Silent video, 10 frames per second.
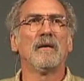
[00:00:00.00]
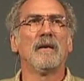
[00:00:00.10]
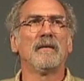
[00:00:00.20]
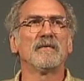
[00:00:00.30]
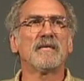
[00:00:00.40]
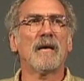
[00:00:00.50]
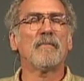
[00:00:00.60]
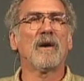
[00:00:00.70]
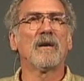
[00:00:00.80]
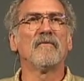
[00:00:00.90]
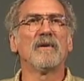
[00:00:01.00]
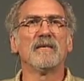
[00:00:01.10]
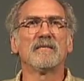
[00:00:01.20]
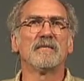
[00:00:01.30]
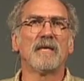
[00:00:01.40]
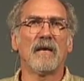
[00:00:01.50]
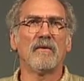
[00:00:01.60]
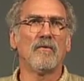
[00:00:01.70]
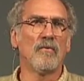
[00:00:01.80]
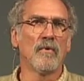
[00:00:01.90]
And the sad part of it is, is
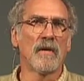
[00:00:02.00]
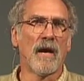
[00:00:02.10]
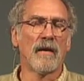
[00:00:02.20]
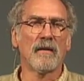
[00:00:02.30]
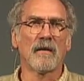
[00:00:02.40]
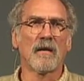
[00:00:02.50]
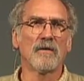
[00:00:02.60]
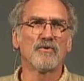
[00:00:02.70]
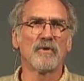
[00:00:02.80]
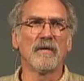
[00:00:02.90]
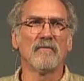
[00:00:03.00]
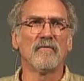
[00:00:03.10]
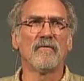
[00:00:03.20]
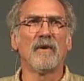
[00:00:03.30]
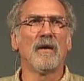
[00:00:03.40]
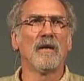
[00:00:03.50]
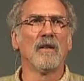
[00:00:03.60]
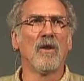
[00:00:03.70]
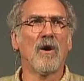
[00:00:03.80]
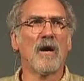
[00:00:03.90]
that we're not a country of
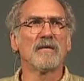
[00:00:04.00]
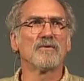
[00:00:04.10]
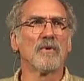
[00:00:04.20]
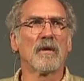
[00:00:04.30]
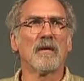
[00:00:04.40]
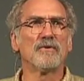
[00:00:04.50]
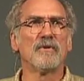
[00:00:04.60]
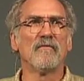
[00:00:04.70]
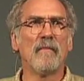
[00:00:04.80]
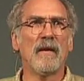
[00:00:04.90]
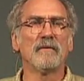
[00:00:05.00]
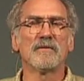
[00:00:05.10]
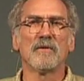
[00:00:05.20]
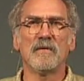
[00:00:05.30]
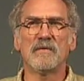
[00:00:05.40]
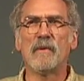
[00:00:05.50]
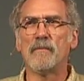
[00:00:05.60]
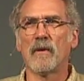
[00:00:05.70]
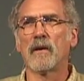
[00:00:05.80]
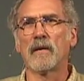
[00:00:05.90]
laws, we're a country of men, so these
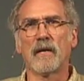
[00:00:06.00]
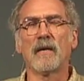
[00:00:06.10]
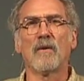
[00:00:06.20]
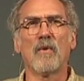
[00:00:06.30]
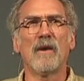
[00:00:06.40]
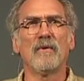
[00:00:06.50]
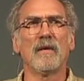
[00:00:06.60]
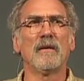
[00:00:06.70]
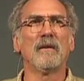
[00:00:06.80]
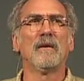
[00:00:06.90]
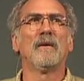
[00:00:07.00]
people are going to get away with it